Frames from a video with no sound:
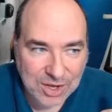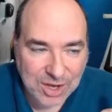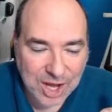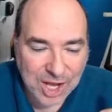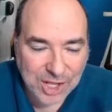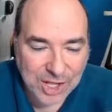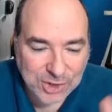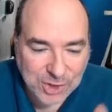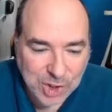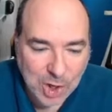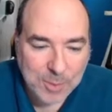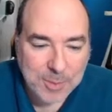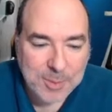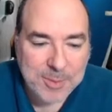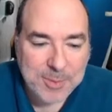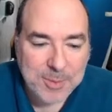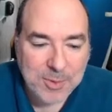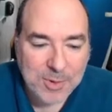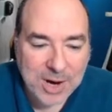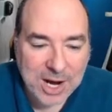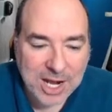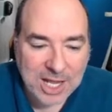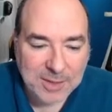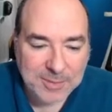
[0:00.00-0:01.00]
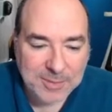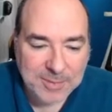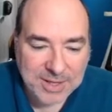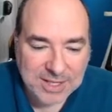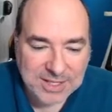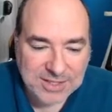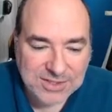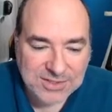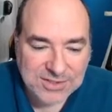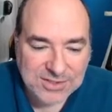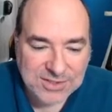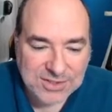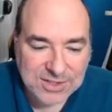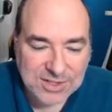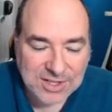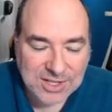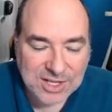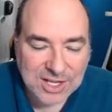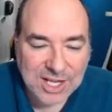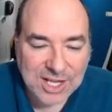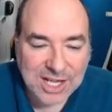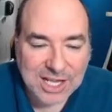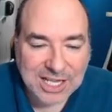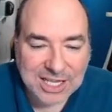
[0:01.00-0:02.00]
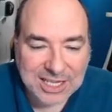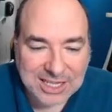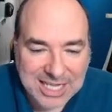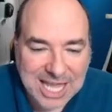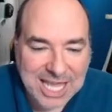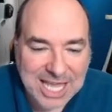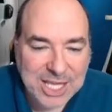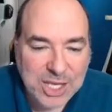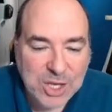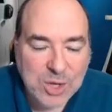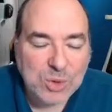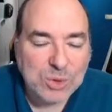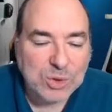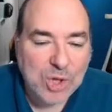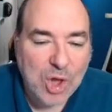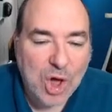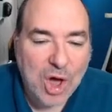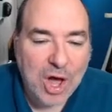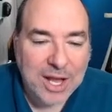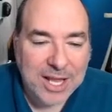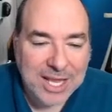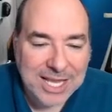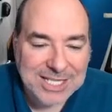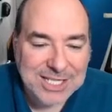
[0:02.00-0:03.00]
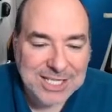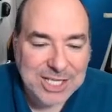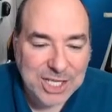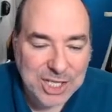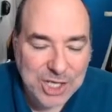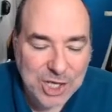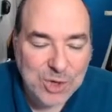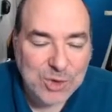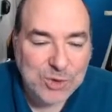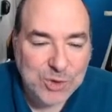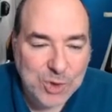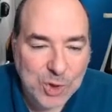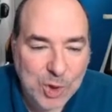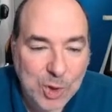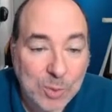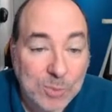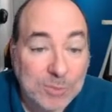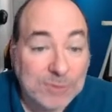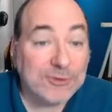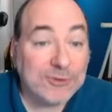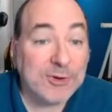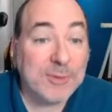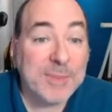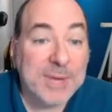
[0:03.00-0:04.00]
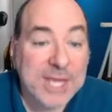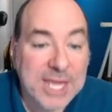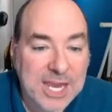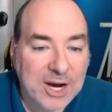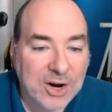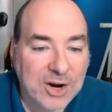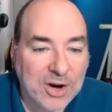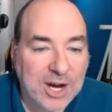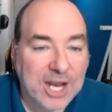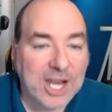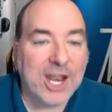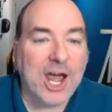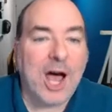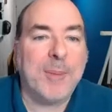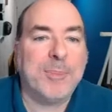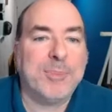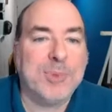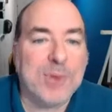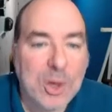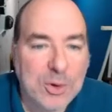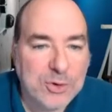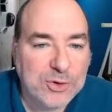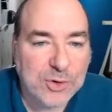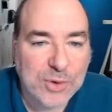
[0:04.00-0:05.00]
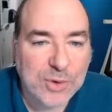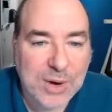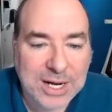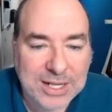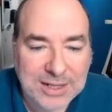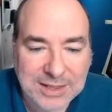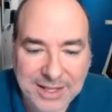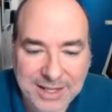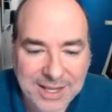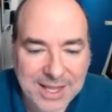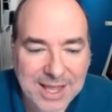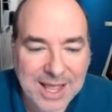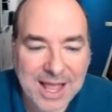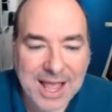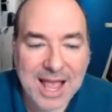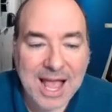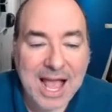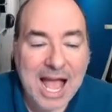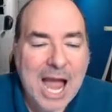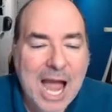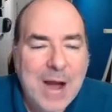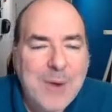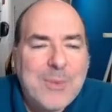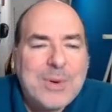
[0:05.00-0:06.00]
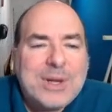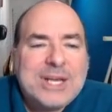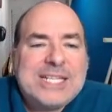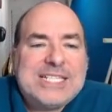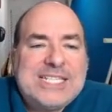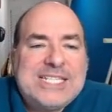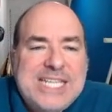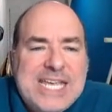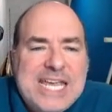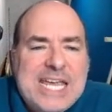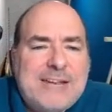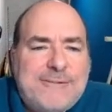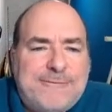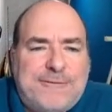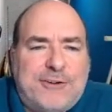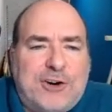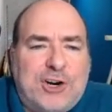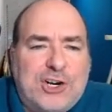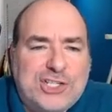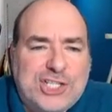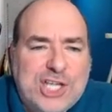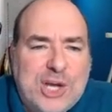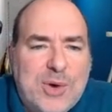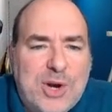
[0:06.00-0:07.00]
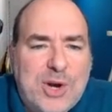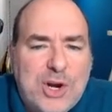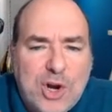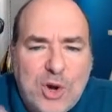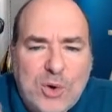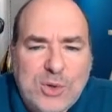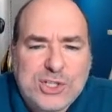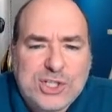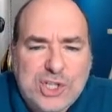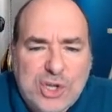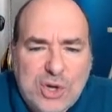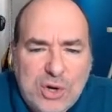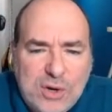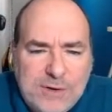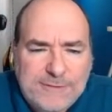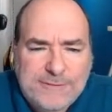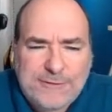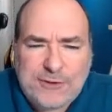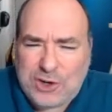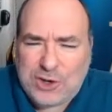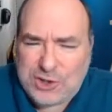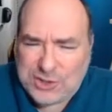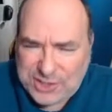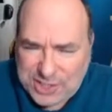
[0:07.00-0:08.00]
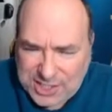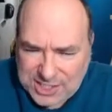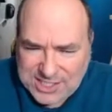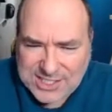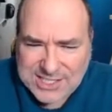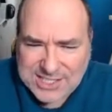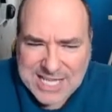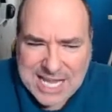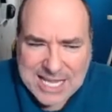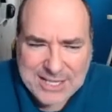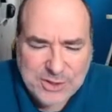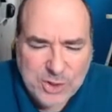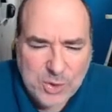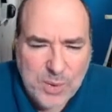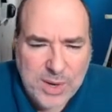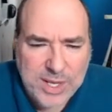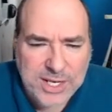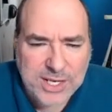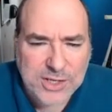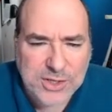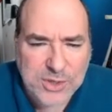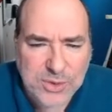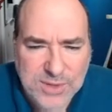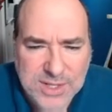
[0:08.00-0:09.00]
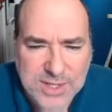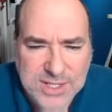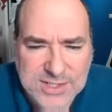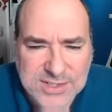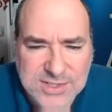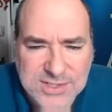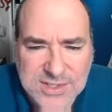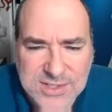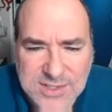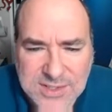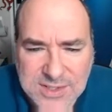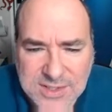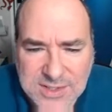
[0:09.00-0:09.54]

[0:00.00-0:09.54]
Adobe Premiere Elements let you log into YouTube from here and upload directly. I want to see it first. I want to know it's good first. This is not the way to do this.